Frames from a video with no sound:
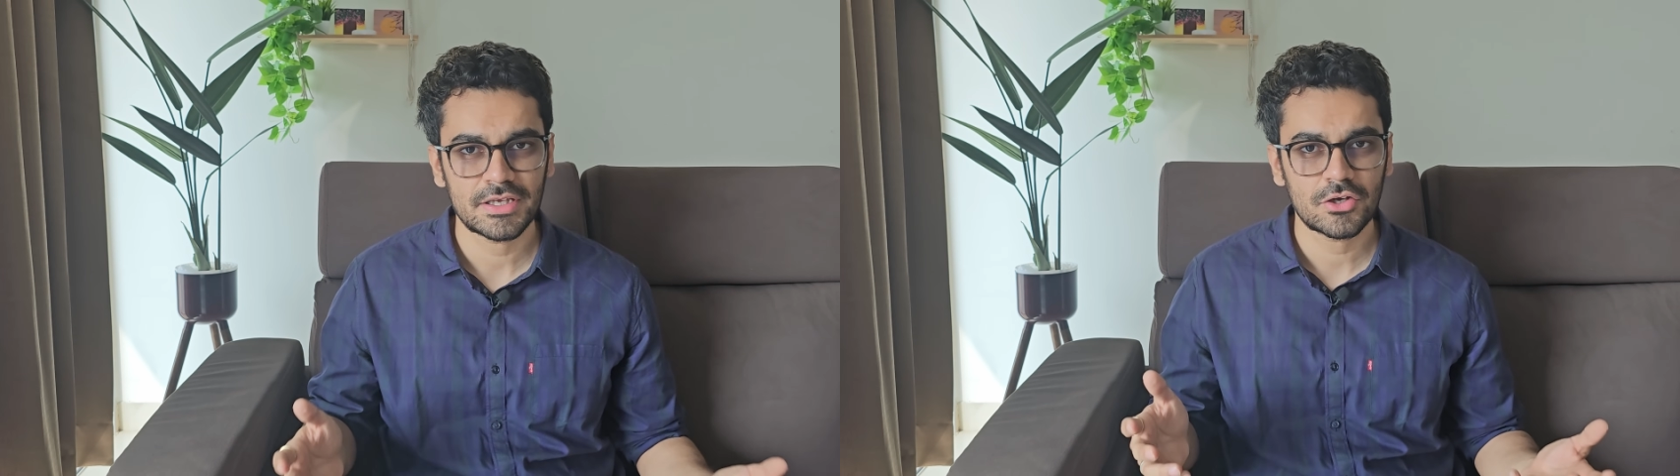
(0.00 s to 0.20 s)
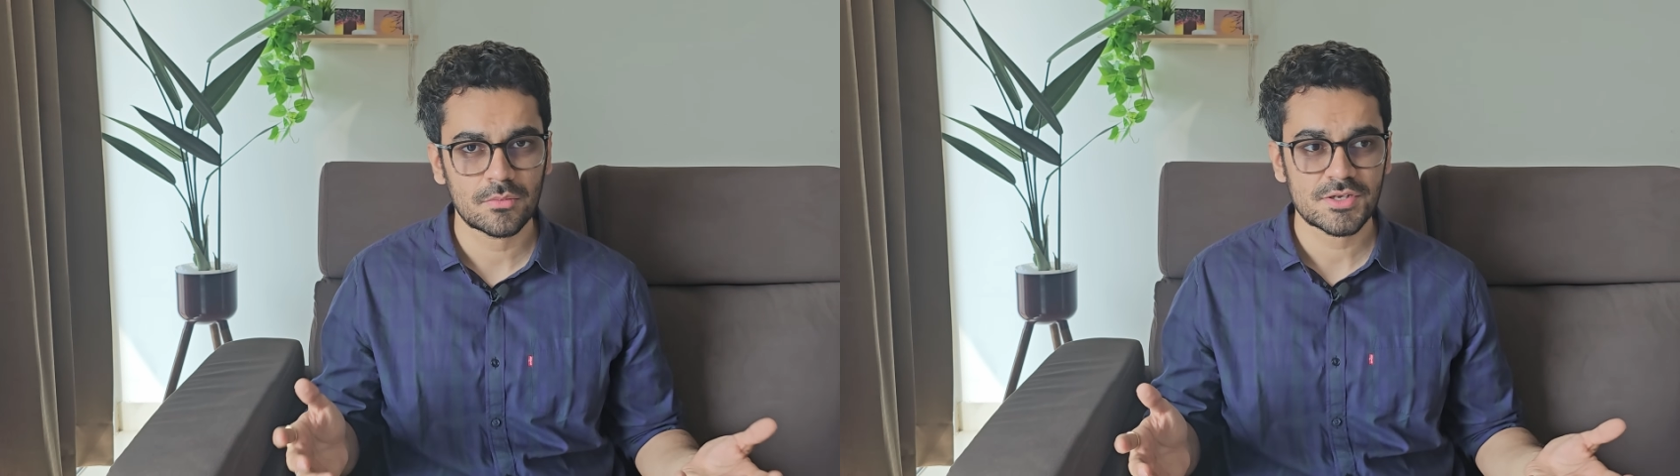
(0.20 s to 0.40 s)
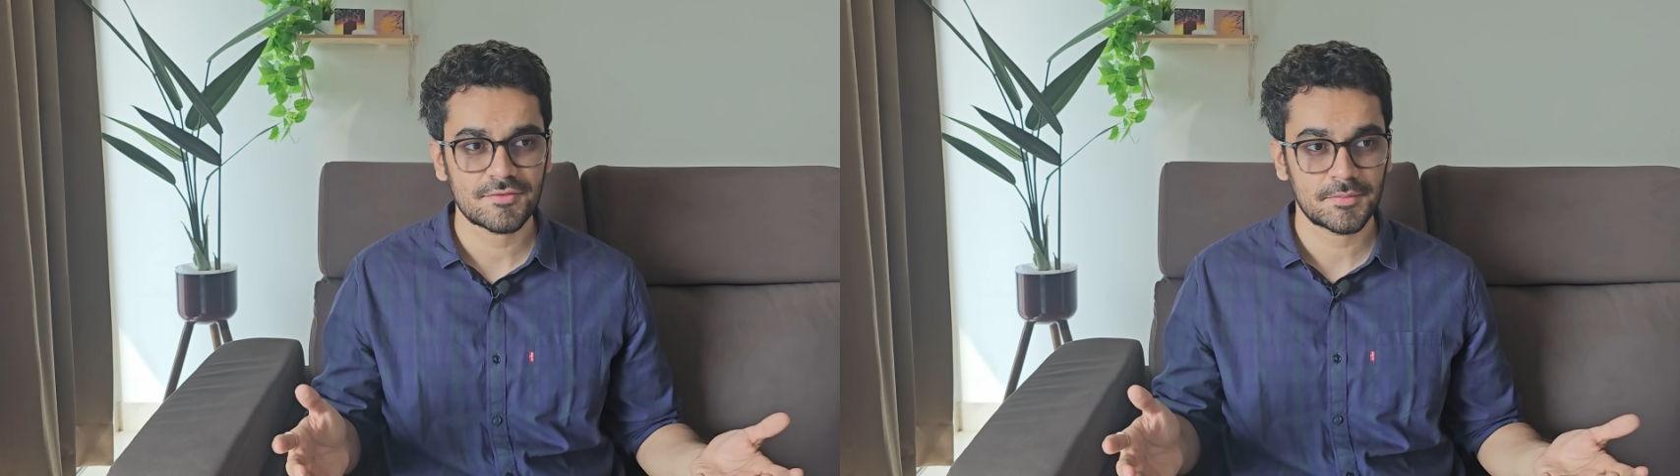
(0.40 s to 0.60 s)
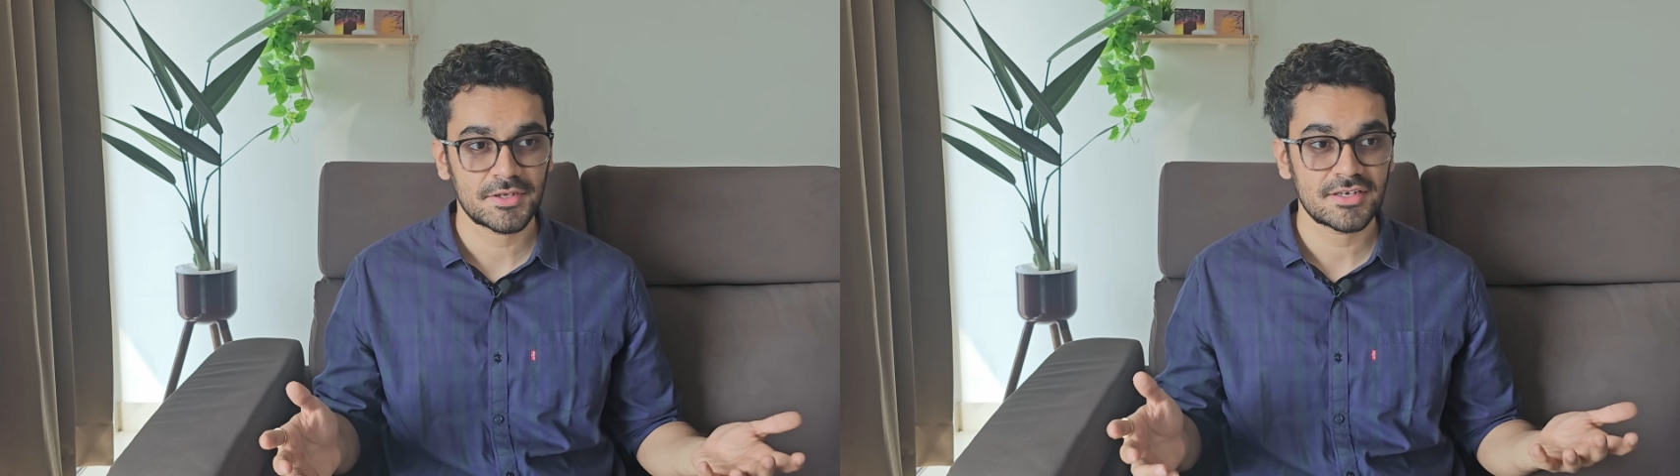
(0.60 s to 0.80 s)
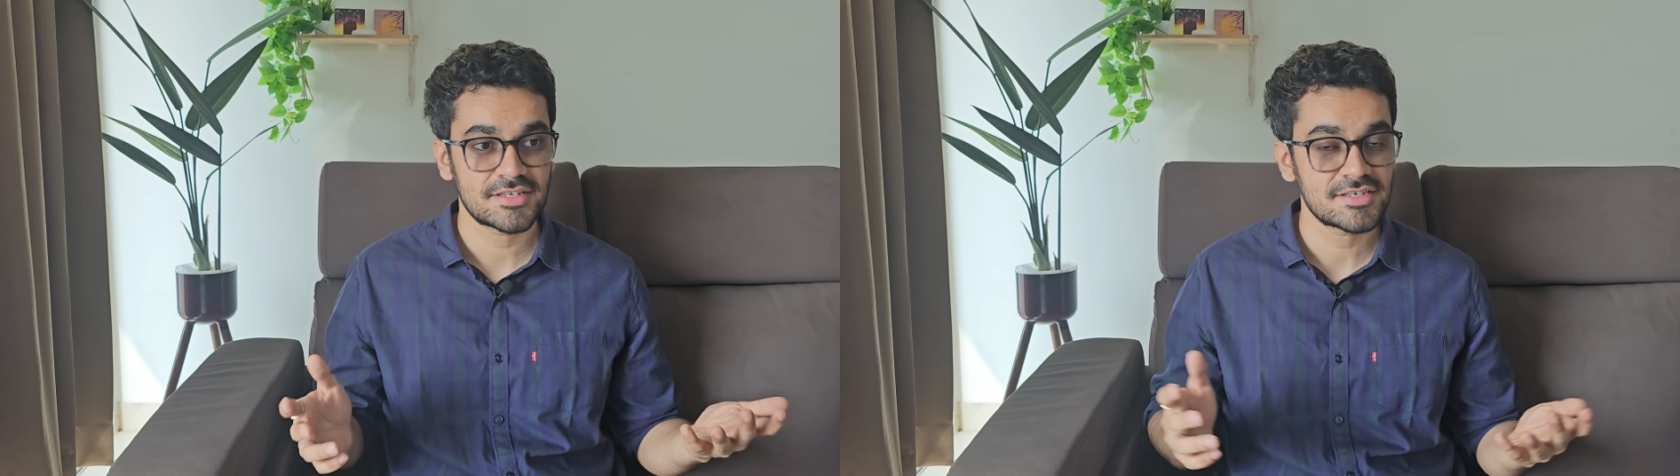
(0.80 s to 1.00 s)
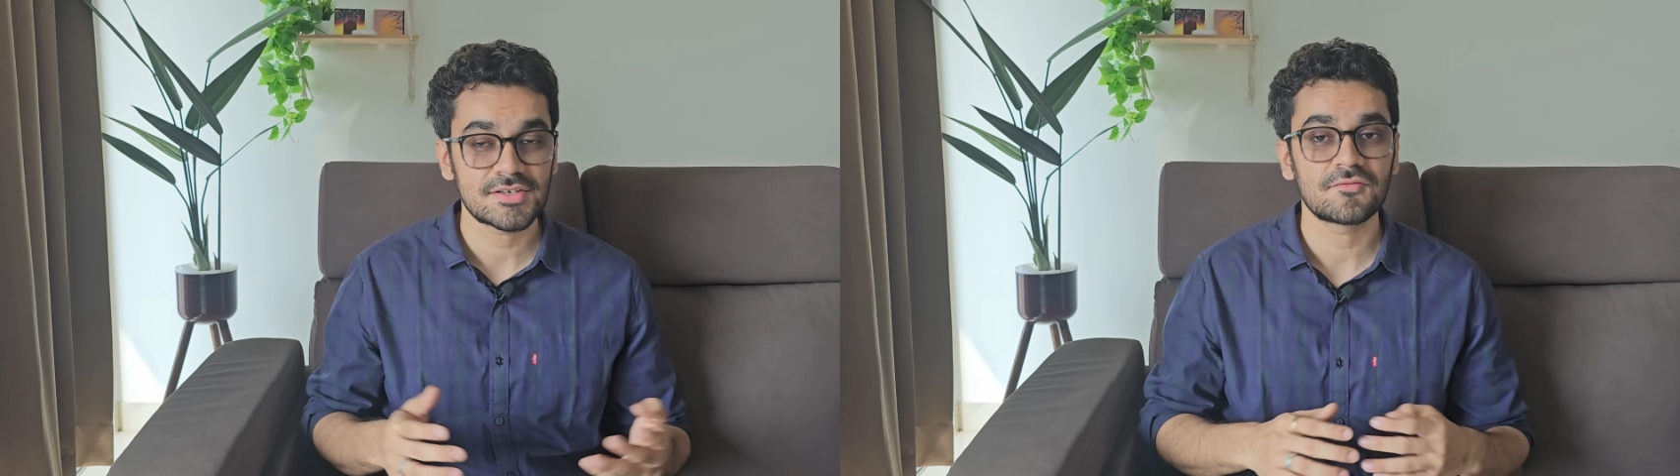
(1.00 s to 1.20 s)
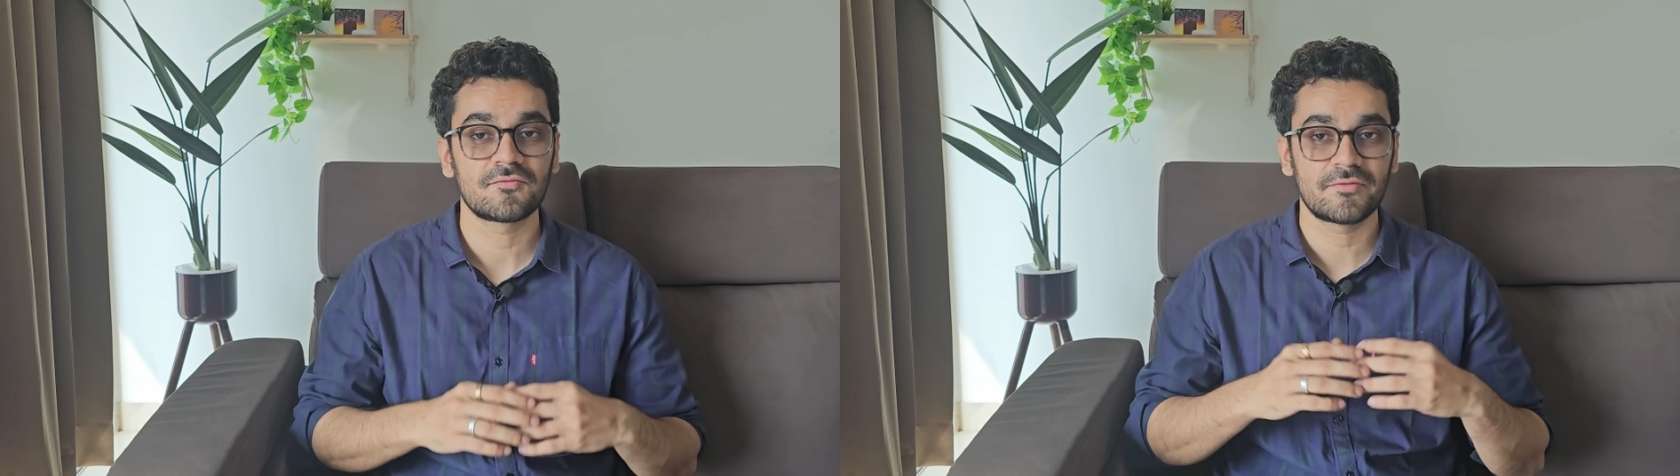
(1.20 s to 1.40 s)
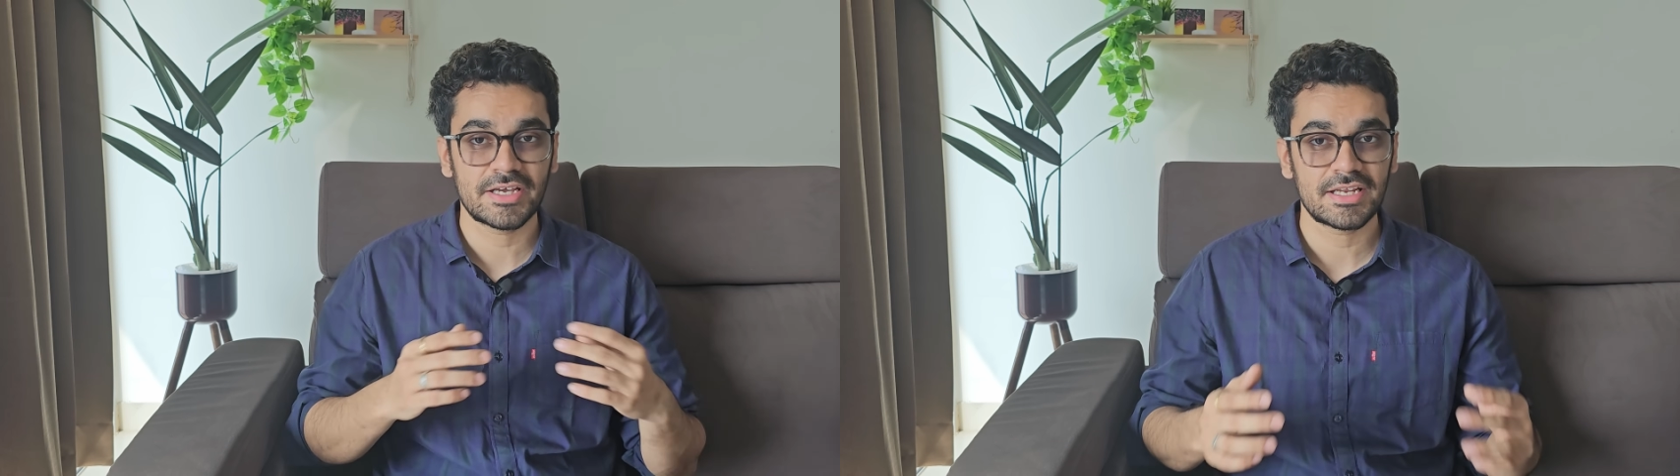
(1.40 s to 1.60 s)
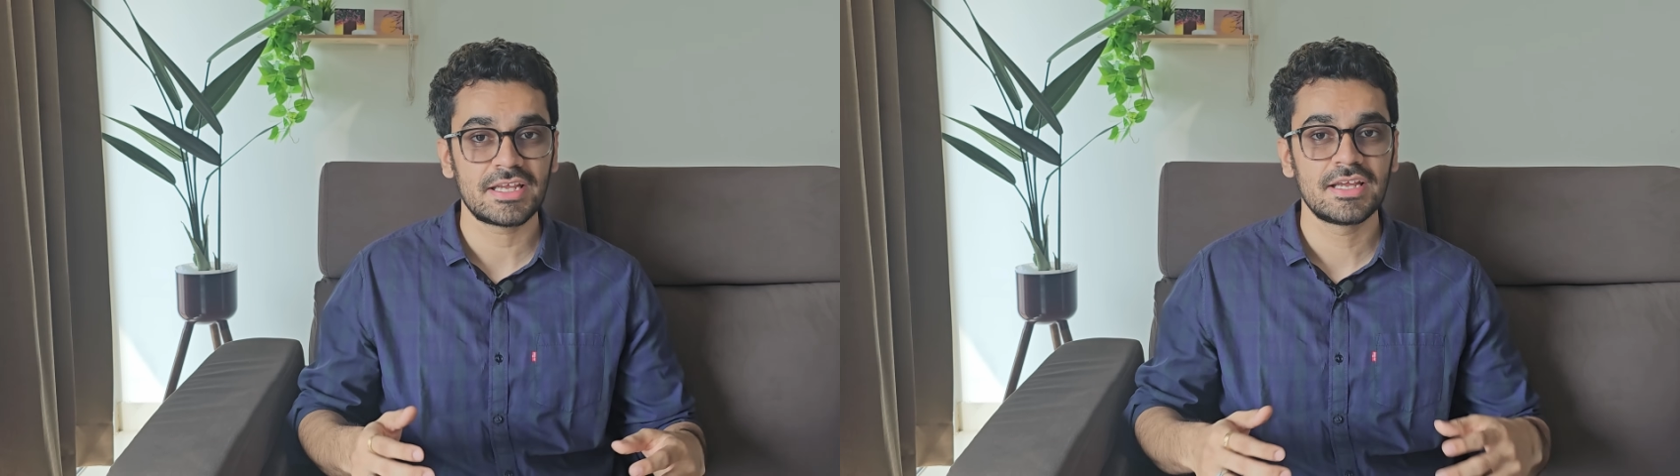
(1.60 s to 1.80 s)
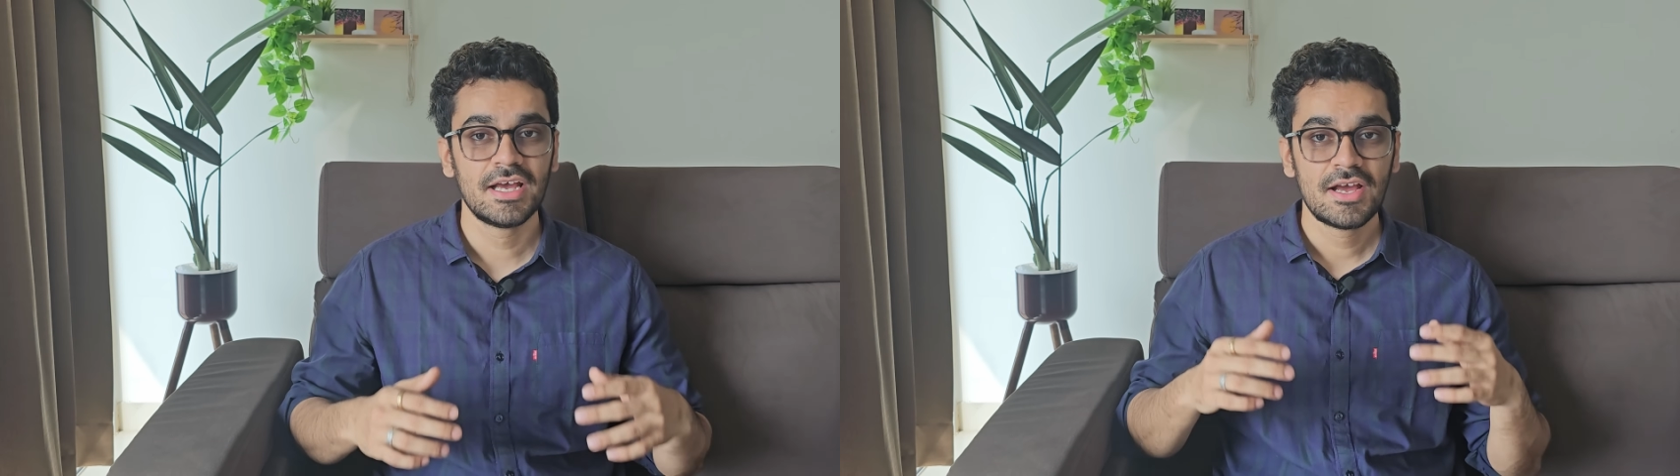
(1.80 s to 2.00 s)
e-commerce website that's a very